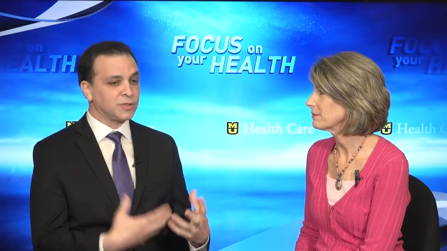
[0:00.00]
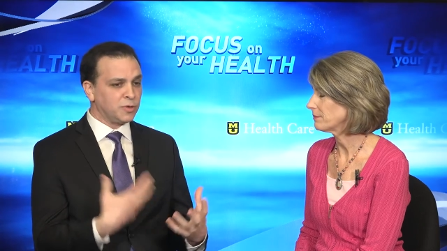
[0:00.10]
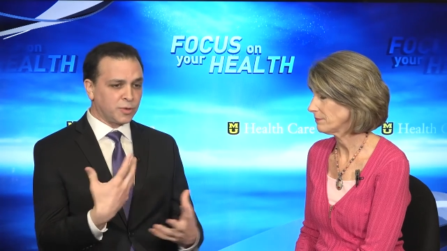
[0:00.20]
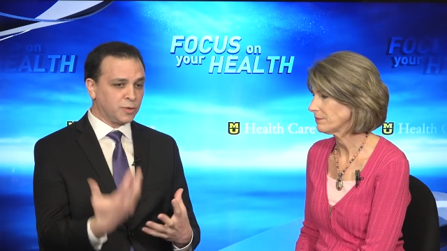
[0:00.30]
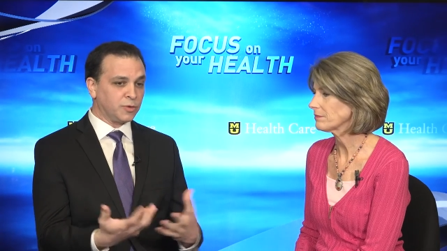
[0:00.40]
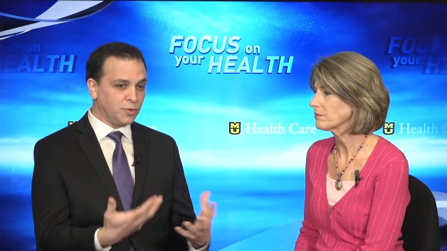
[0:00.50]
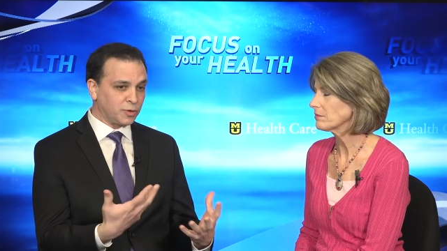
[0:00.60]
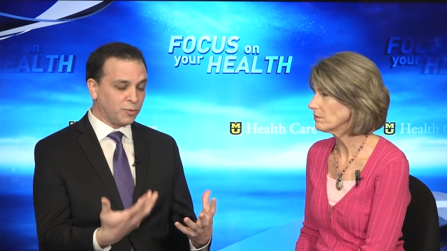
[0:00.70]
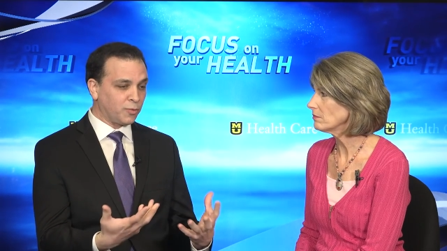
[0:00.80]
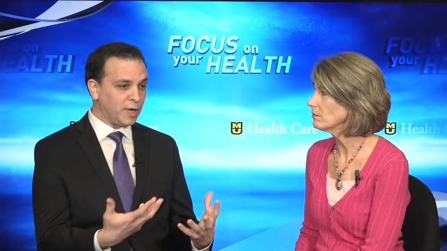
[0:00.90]
Speaker 1: So you can, you
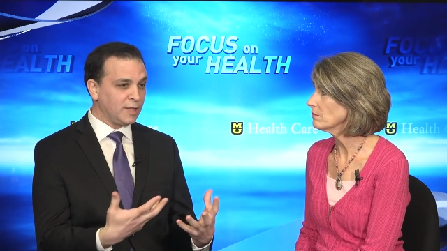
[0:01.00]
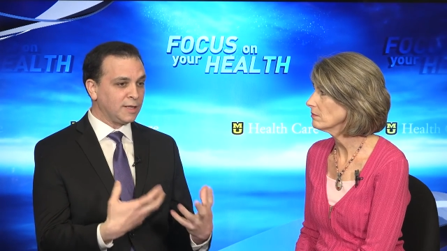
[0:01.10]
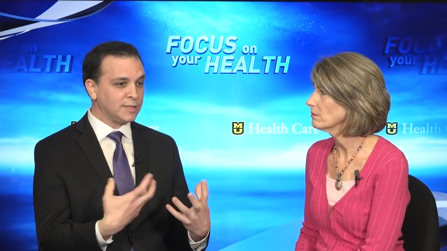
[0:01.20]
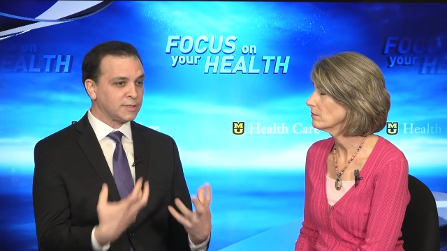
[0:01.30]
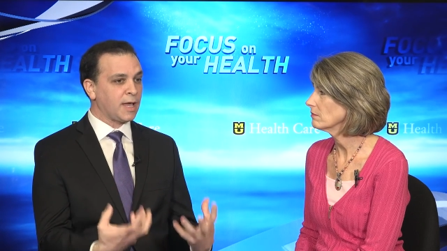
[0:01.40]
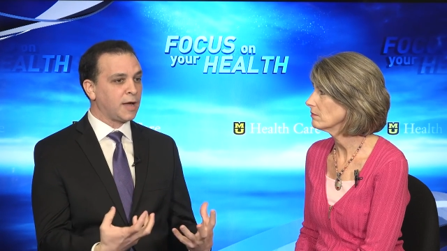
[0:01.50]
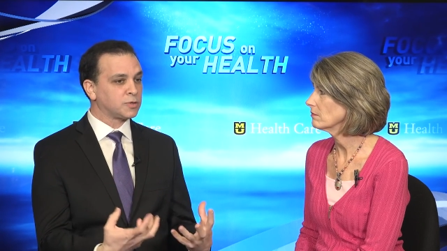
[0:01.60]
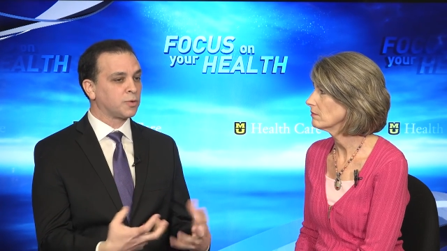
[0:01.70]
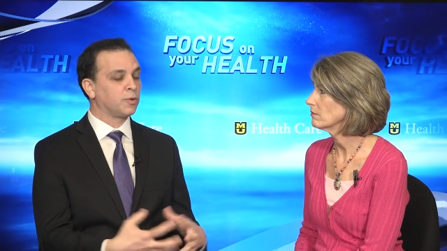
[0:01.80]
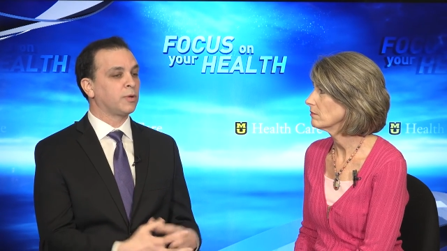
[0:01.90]
can read these
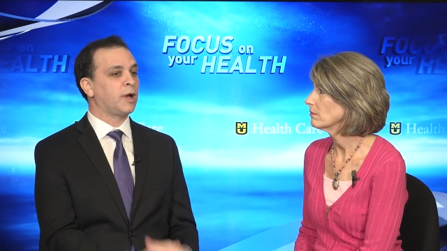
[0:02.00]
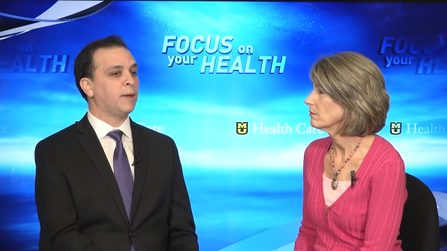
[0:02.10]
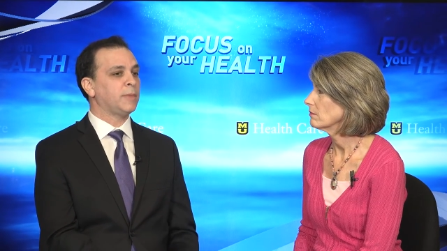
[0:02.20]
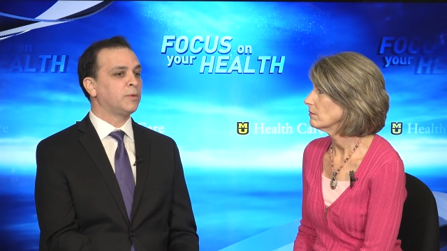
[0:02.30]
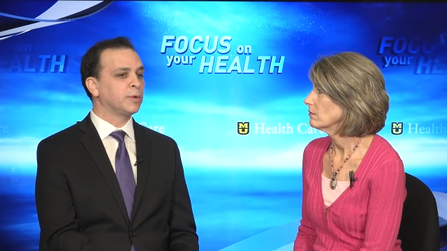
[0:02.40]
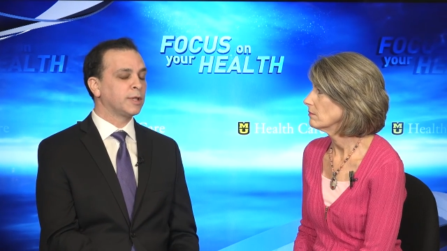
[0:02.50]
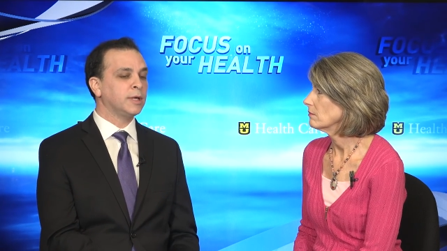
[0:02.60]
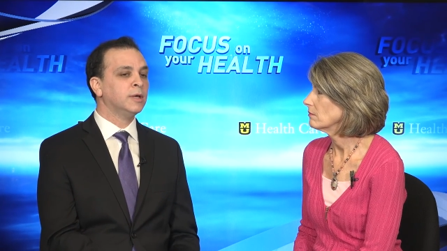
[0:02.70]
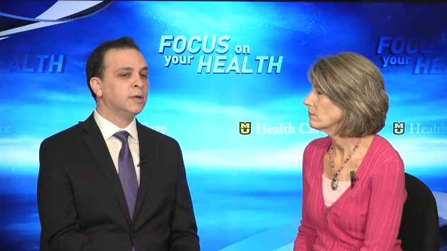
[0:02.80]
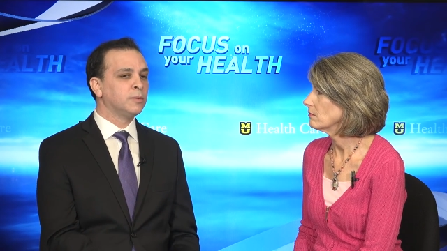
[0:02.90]
natural uh, and
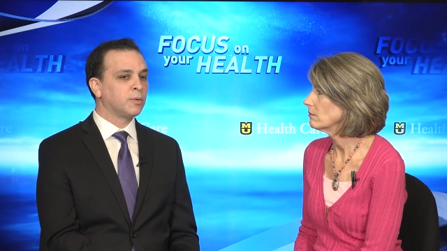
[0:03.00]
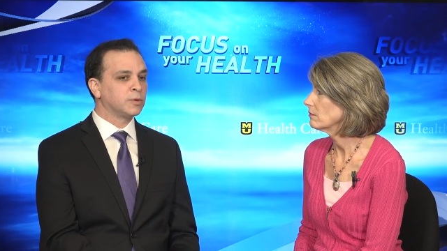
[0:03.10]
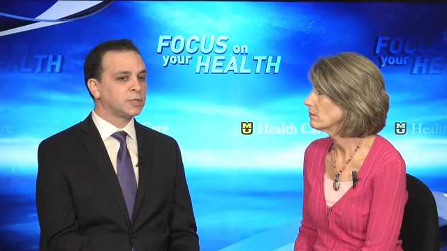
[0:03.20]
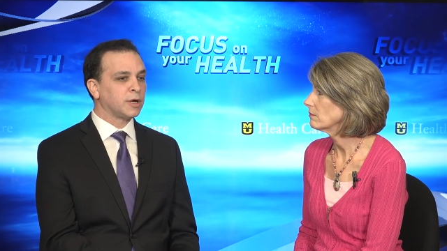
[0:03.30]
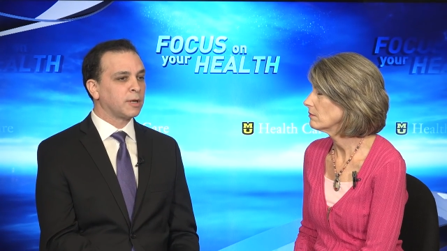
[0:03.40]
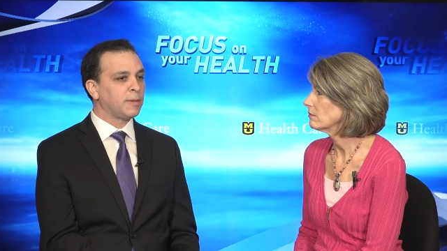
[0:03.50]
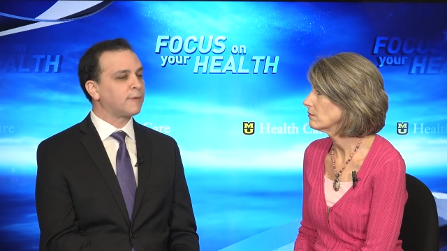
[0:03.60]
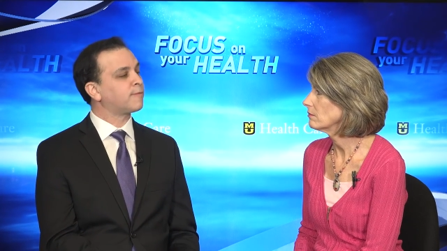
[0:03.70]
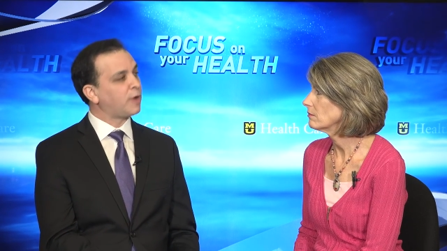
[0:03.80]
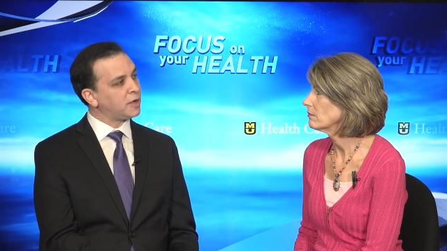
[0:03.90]
really well, we're talking about
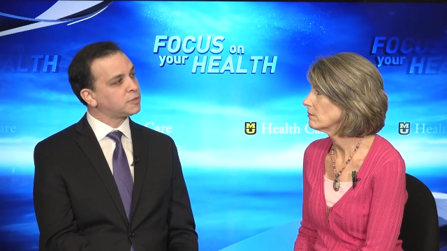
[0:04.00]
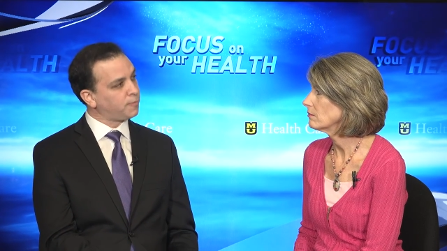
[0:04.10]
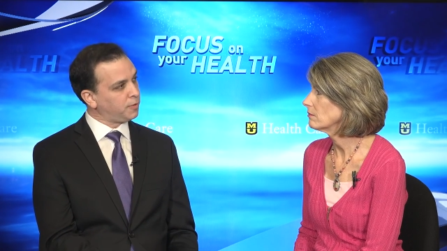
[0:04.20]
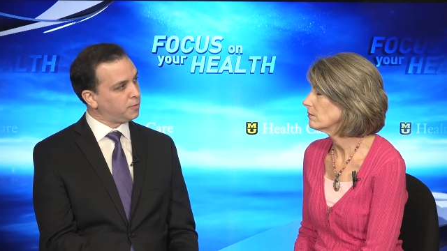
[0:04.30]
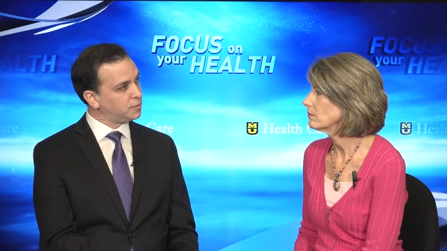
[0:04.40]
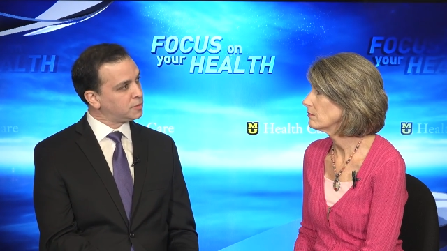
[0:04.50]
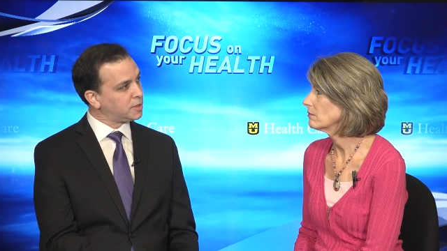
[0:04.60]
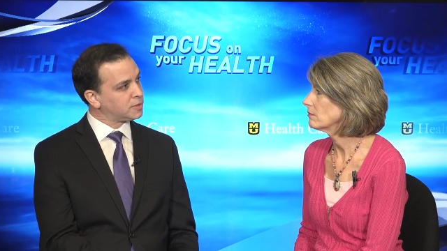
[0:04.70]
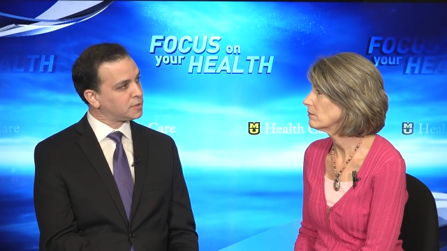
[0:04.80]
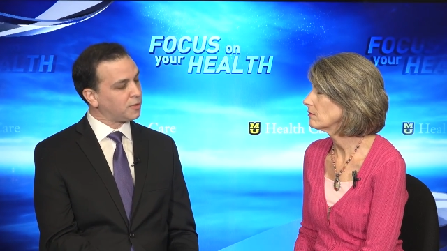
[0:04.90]
fresh foods,
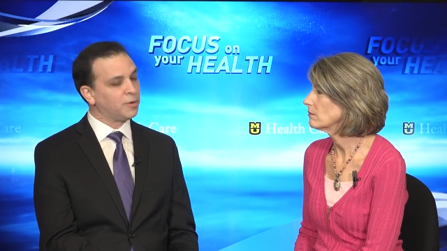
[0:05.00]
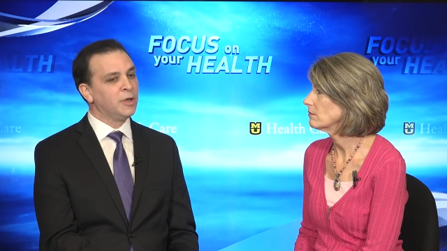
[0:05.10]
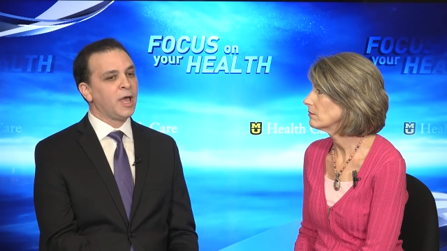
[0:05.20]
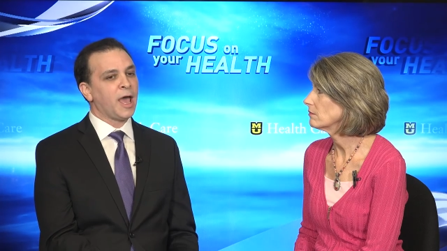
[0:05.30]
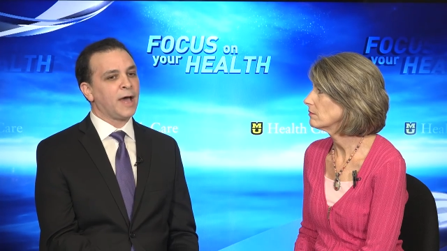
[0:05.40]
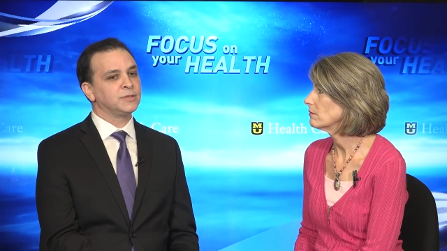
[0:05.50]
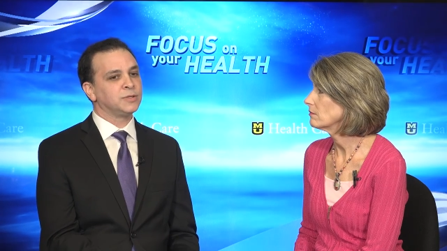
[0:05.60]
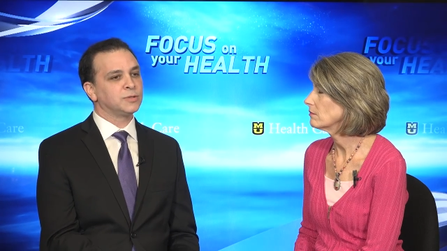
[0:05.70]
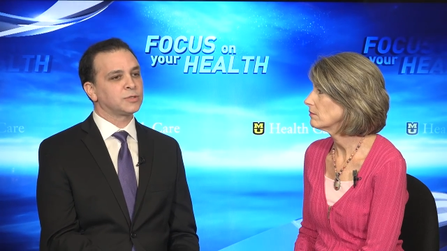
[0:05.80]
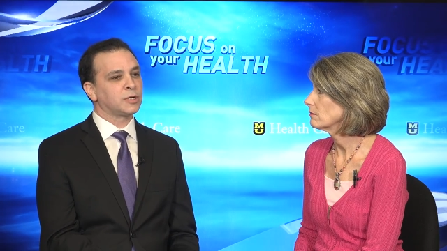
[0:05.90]
and so as
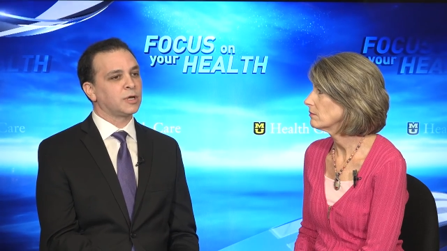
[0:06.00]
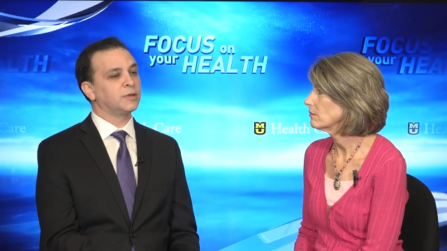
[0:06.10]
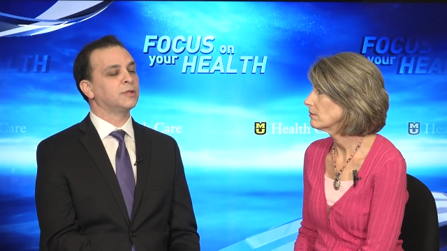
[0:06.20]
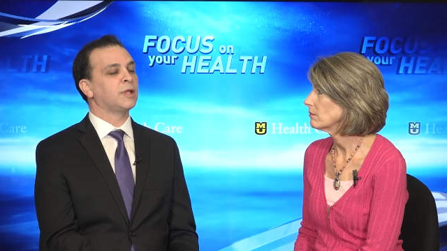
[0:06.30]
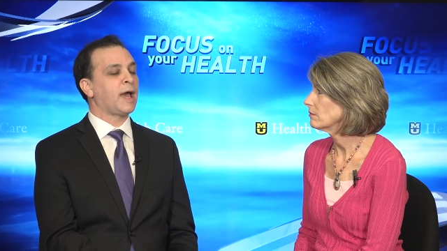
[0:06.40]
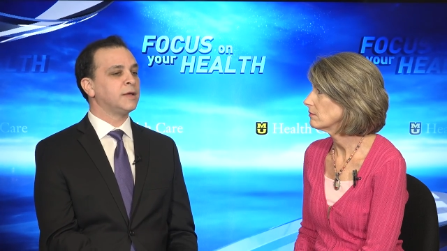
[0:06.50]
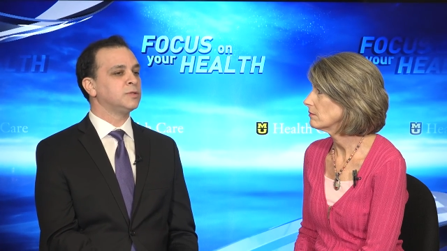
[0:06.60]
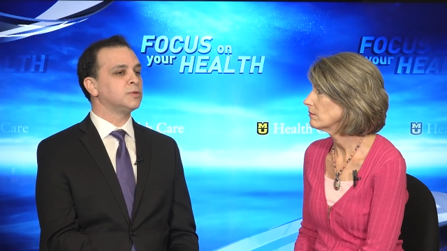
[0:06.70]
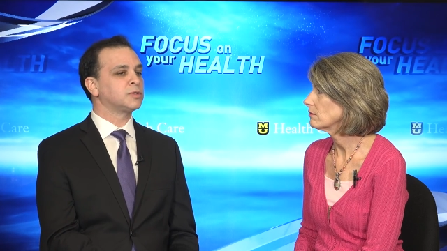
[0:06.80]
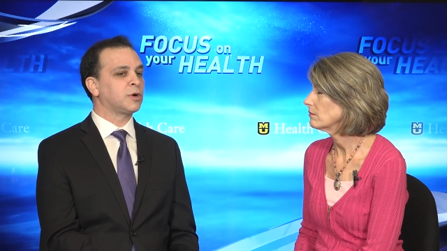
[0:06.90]
you start uh, as
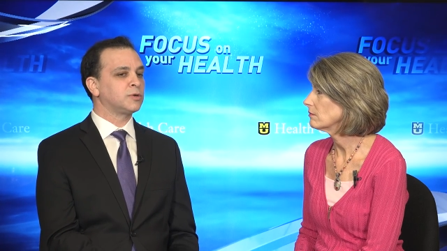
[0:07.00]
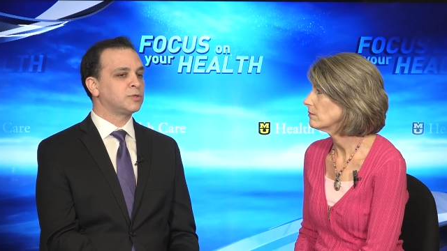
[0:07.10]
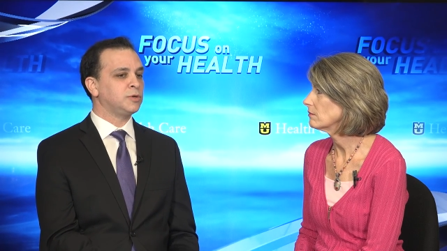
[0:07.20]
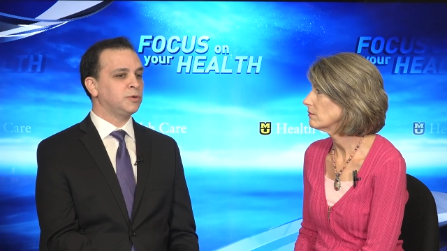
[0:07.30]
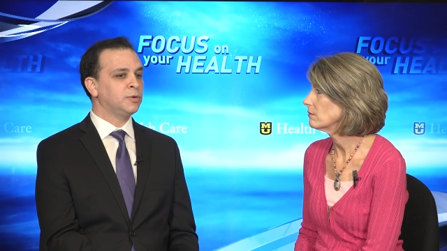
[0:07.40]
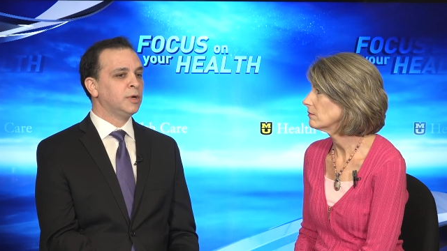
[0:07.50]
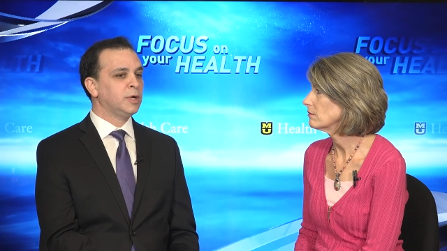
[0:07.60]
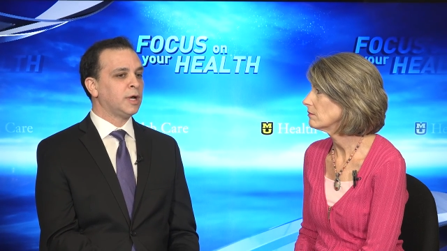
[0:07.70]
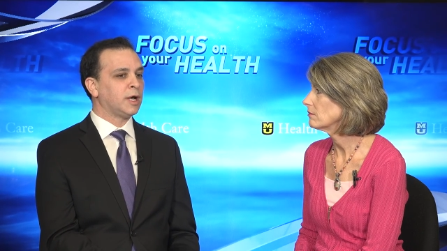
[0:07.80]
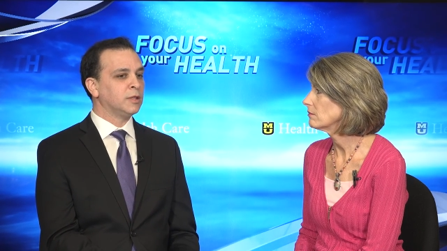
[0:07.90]
you start to
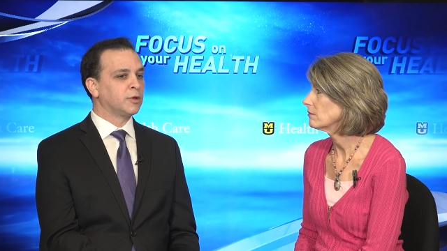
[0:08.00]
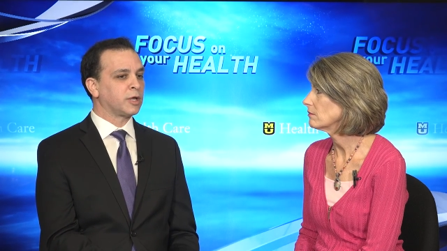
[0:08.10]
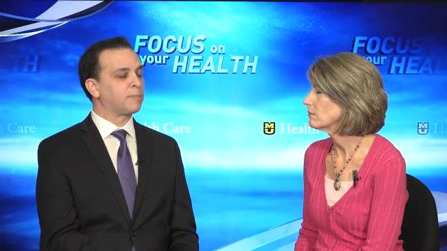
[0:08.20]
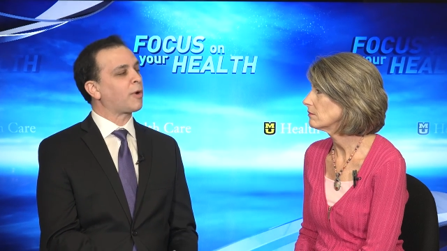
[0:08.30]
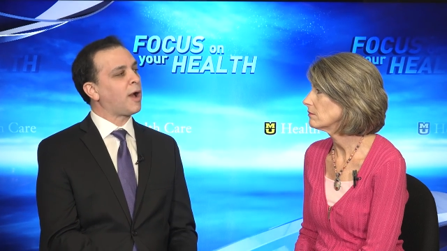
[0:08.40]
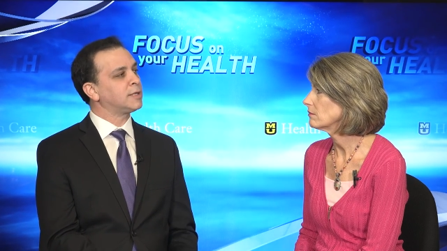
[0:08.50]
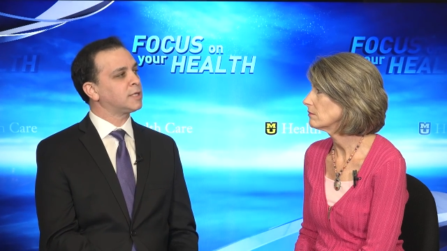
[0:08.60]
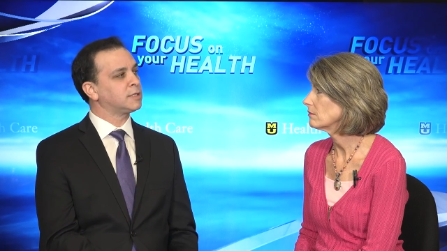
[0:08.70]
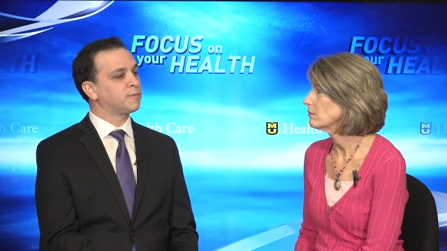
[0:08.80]
uh, look at processed